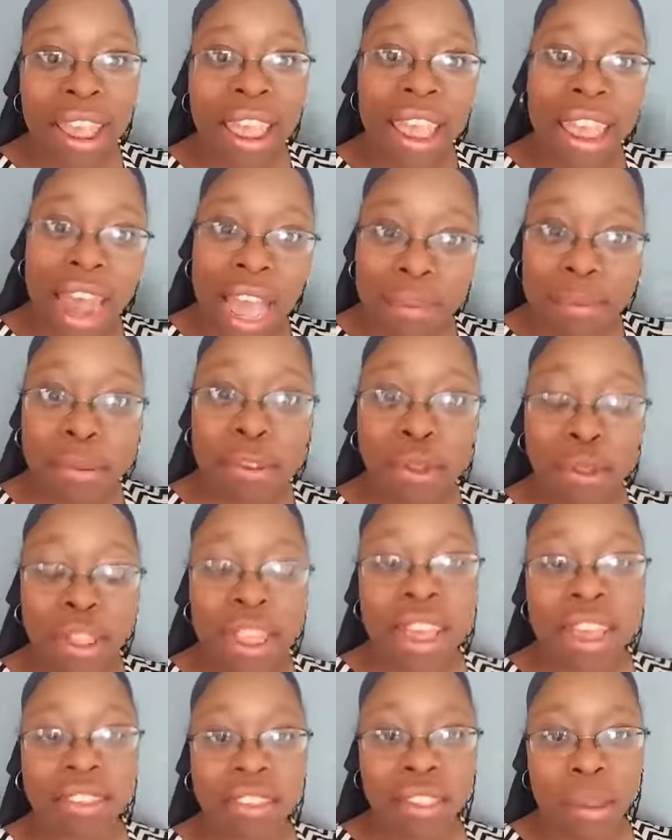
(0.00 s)
It
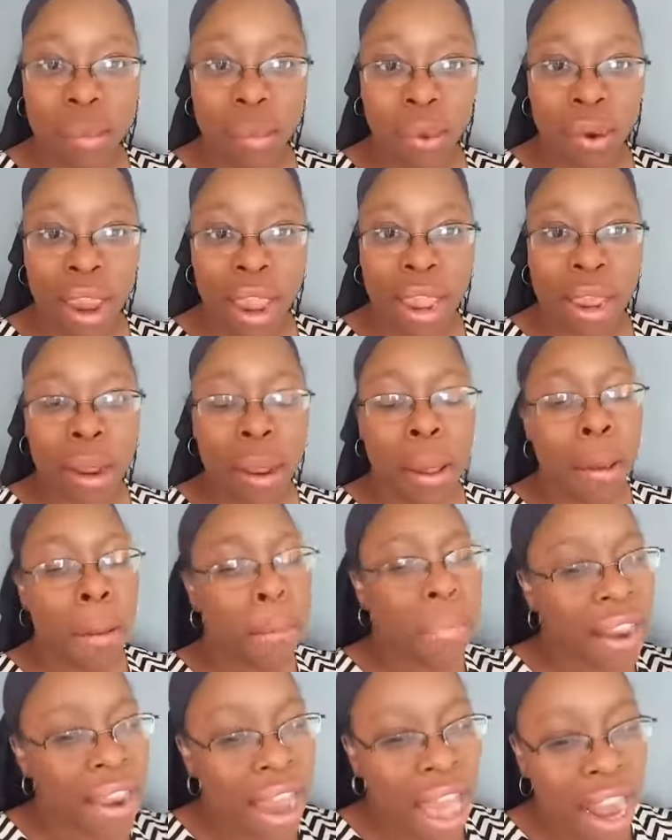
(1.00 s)
absolutely is in the brain,
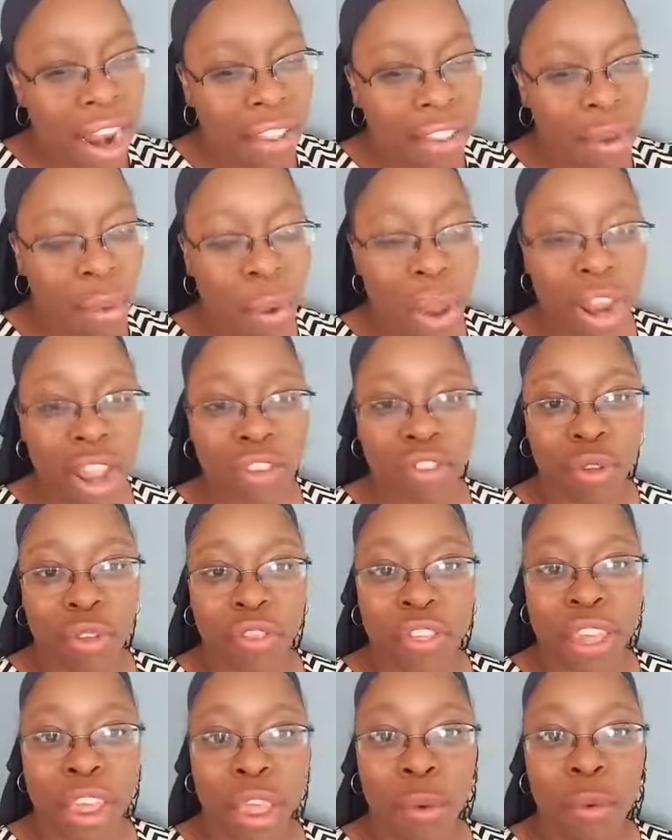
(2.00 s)
but not in the way that you
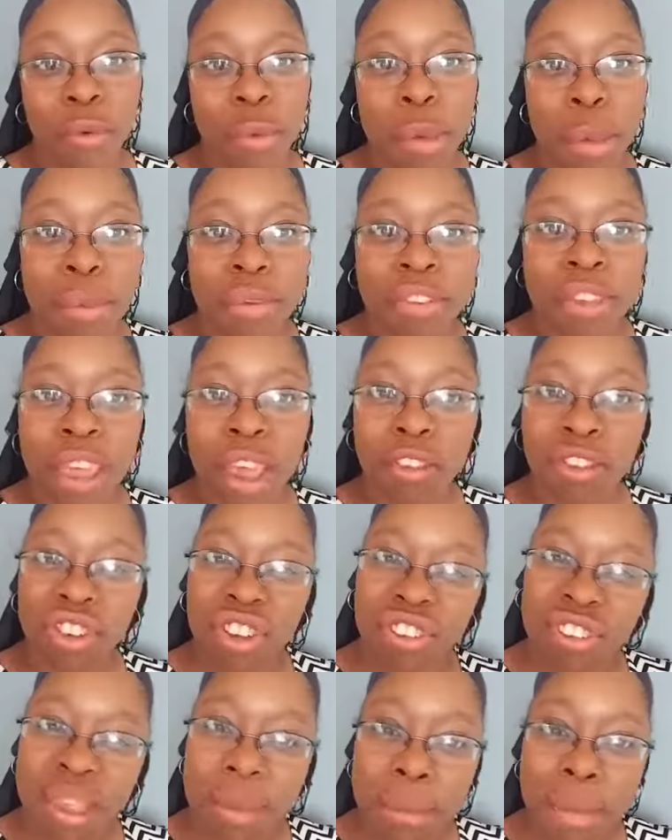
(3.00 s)
think. When people say it's
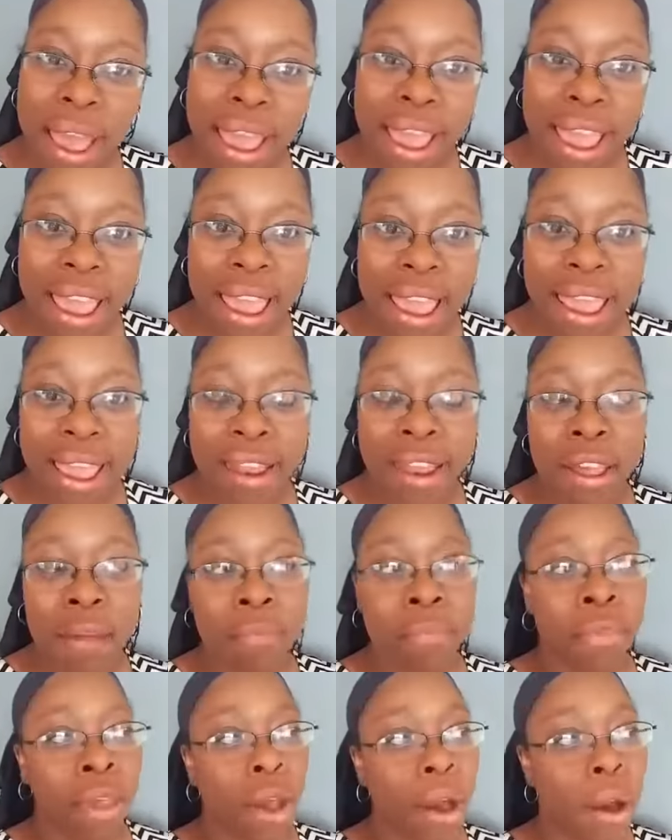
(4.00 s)
just in my head,
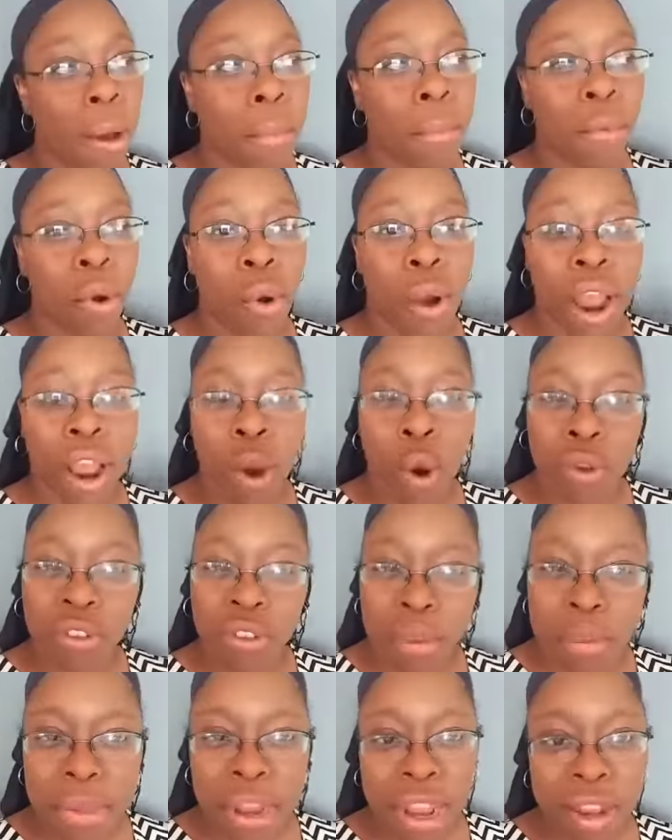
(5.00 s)
um, or I go
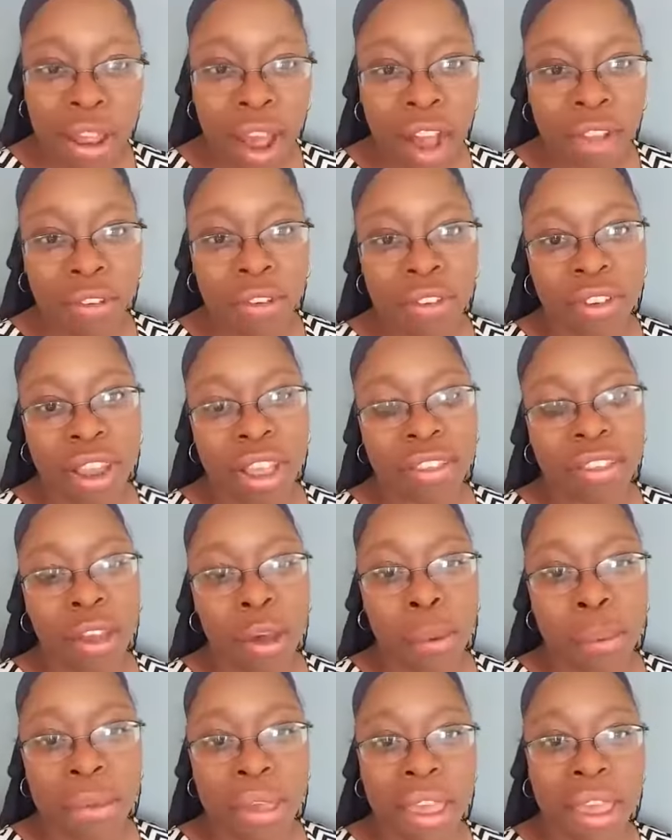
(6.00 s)
to many doctors and they
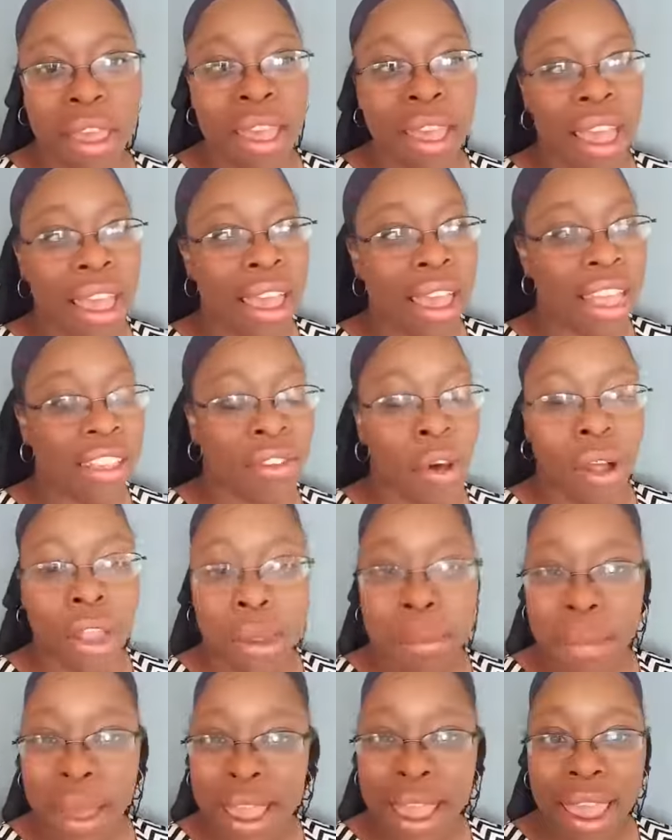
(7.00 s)
tell me it's all
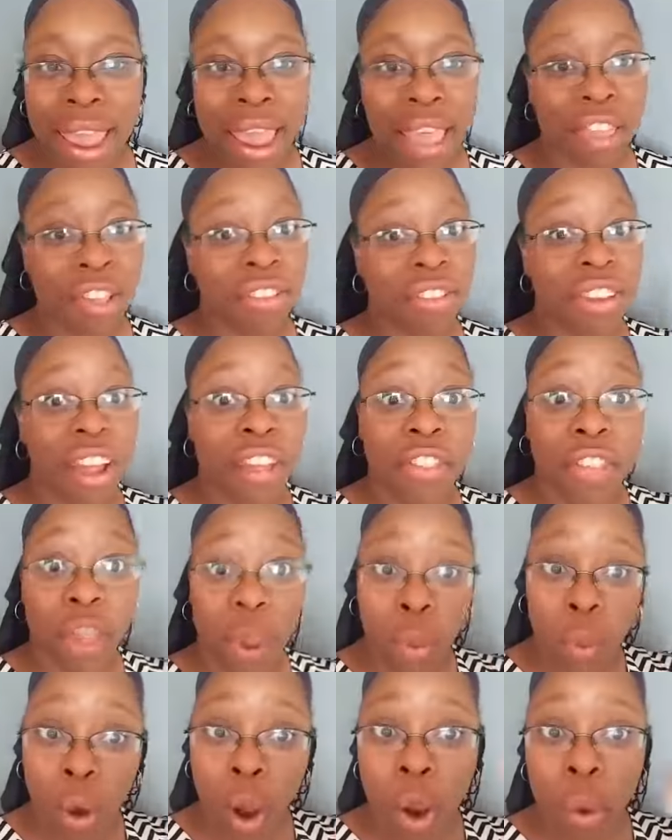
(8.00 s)
in my head, there's
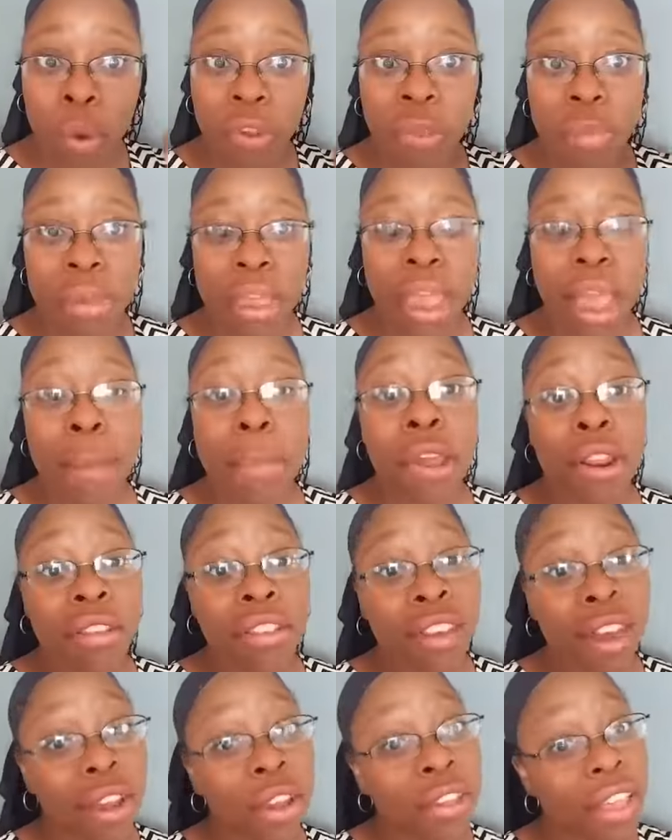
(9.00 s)
nothing wrong with me. I'm here
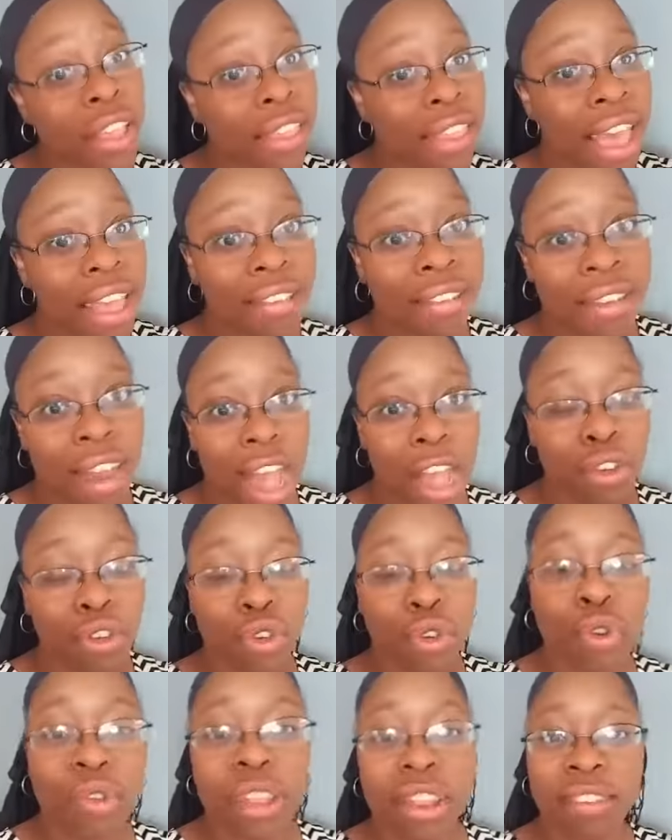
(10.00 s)
to tell you that that's not
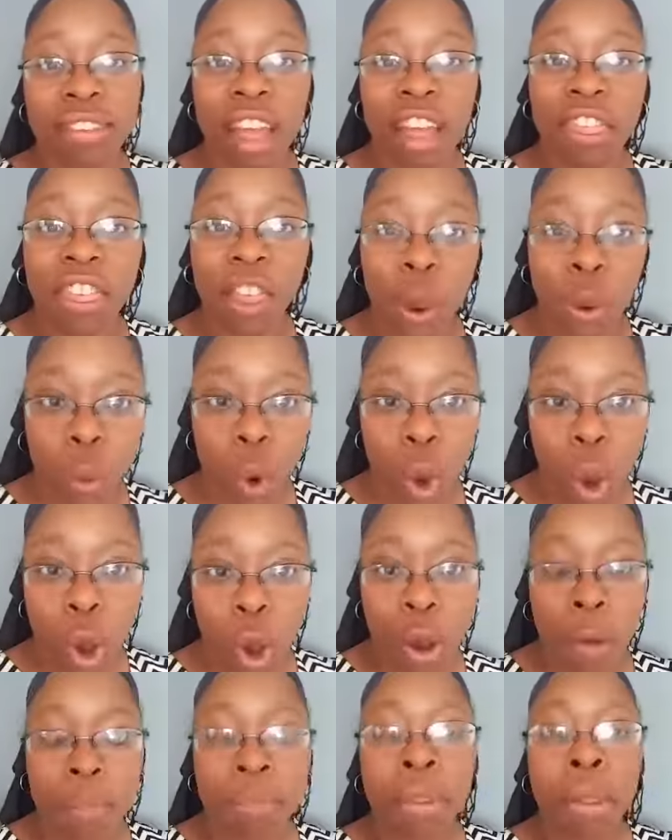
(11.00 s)
true, that it's nothing
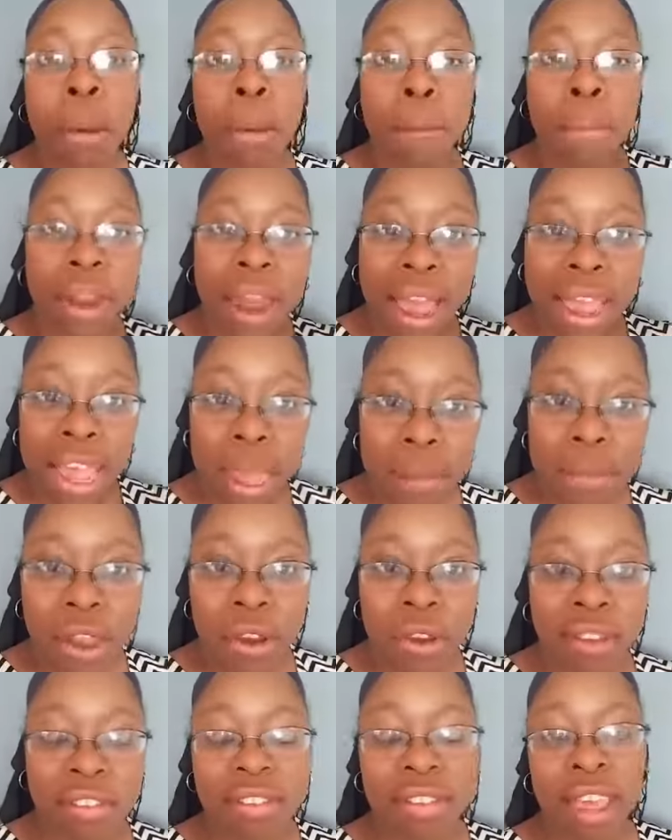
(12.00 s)
wrong. But I am
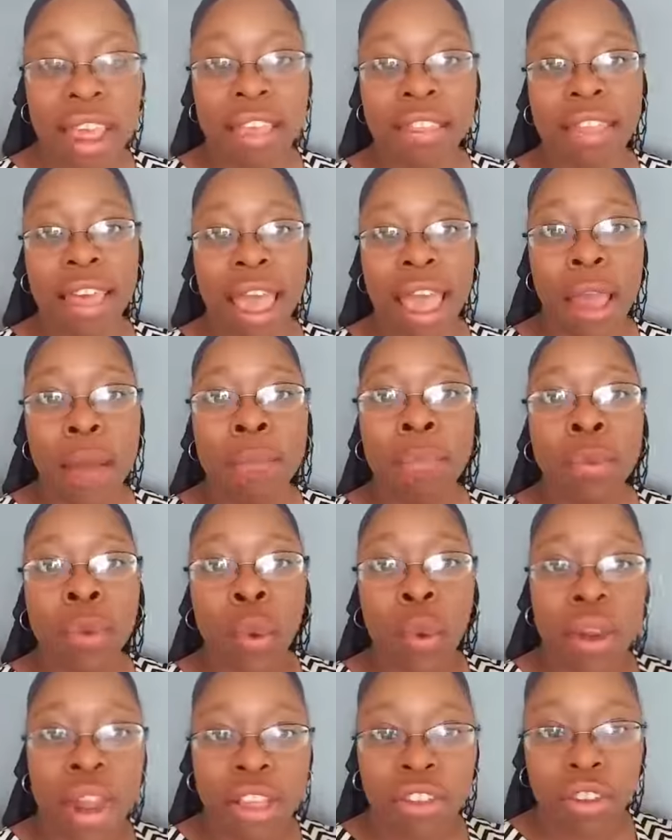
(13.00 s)
here to say that
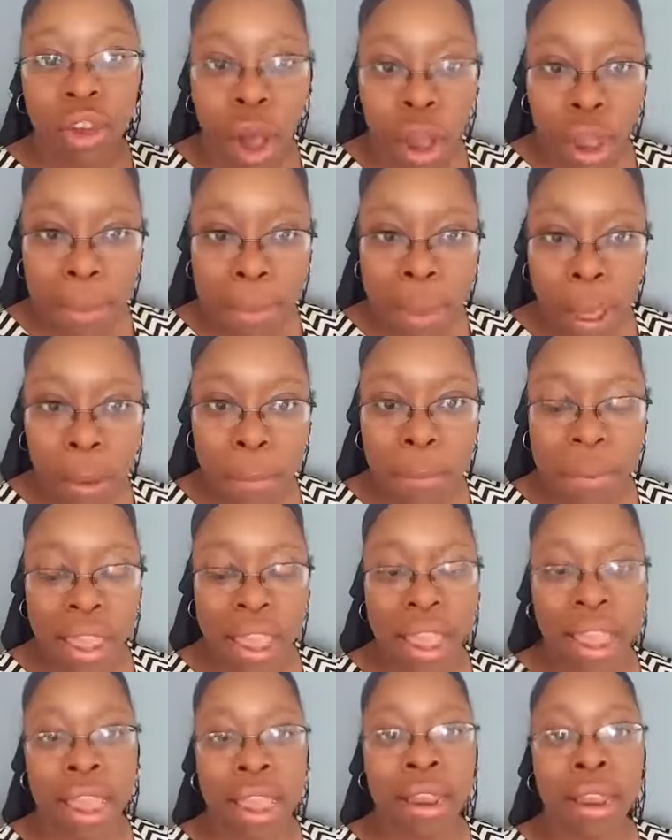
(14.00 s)
when they talk about
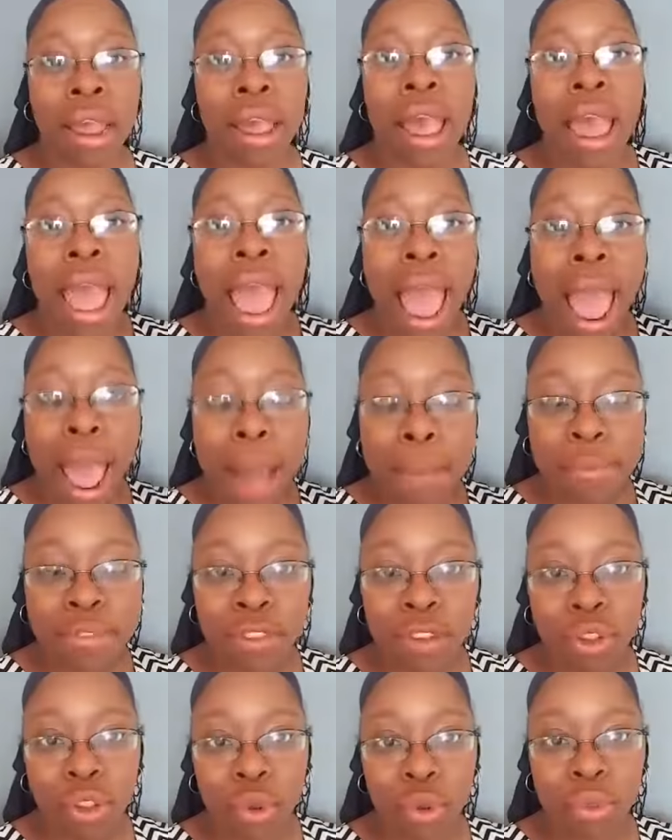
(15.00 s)
pain,
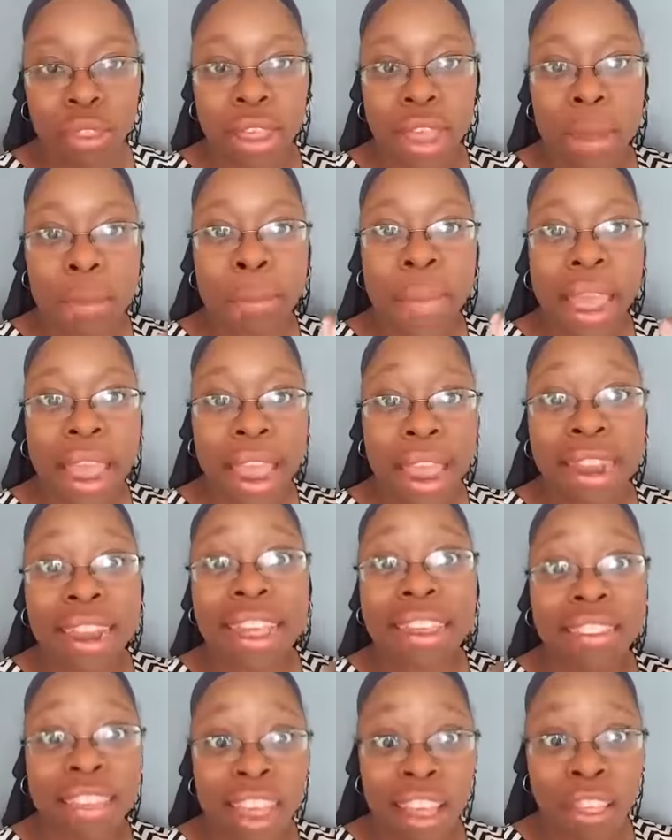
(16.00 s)
absolutely pain
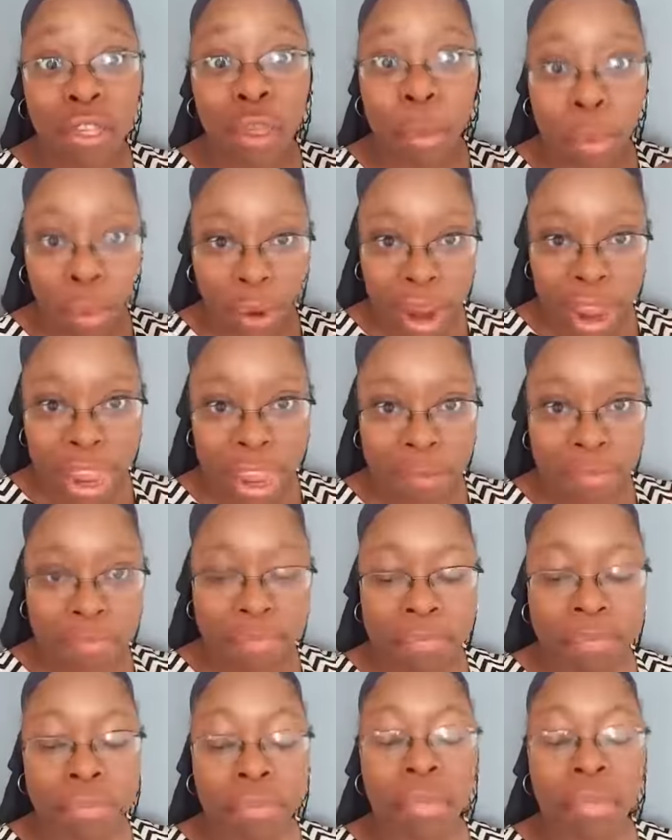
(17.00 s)
is in the brain.